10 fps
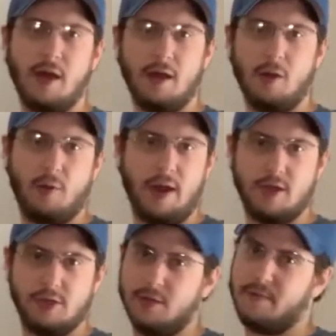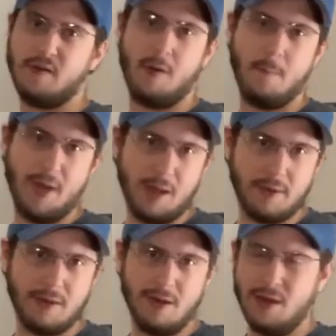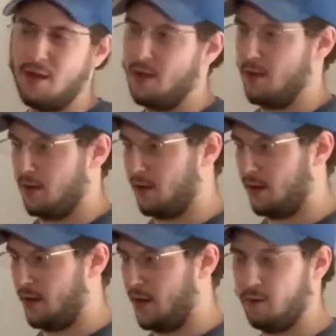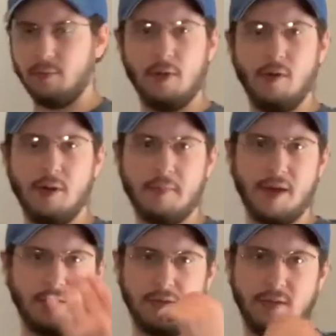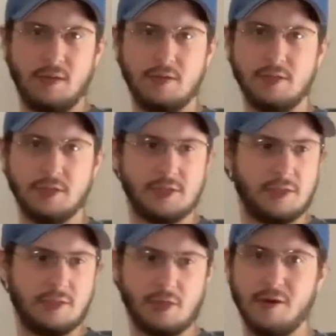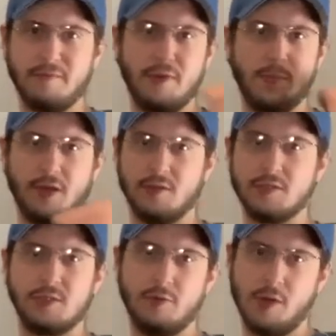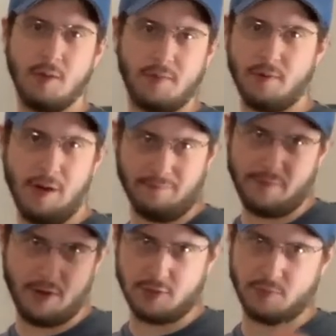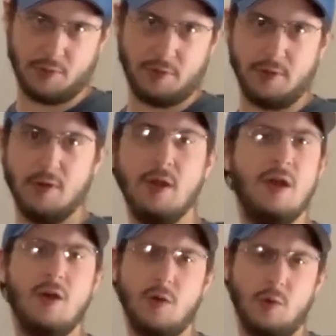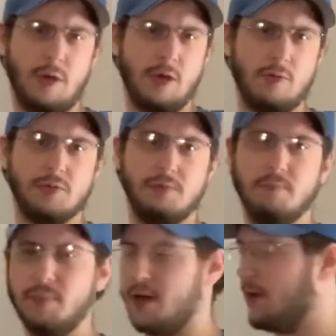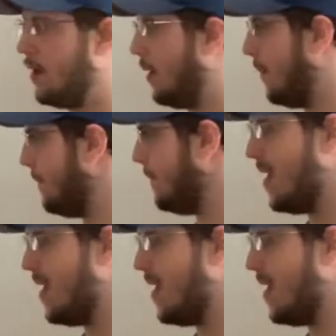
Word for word: a location to film, maybe. Uh, I don't know, I might just start filming in the studio before I'm finished with it who knows. But um,